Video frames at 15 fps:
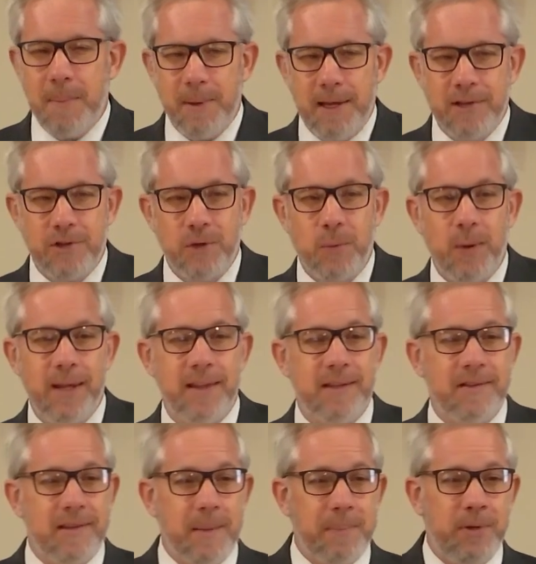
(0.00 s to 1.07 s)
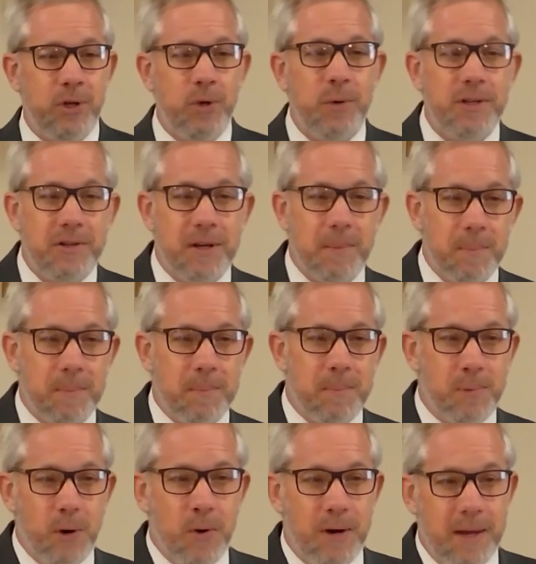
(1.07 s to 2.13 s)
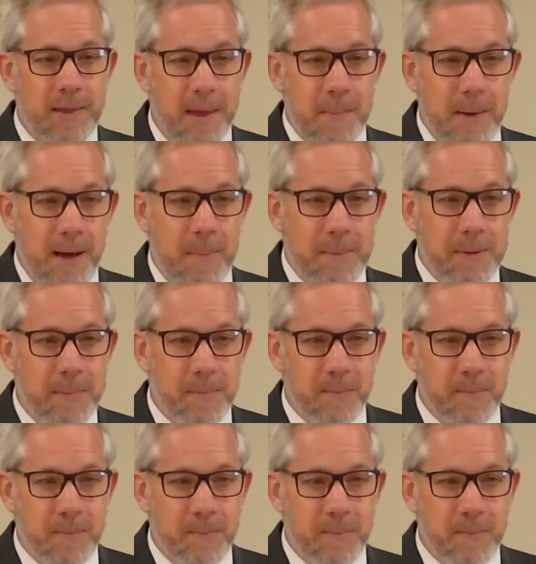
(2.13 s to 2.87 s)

is the way the Septuagint broke them up.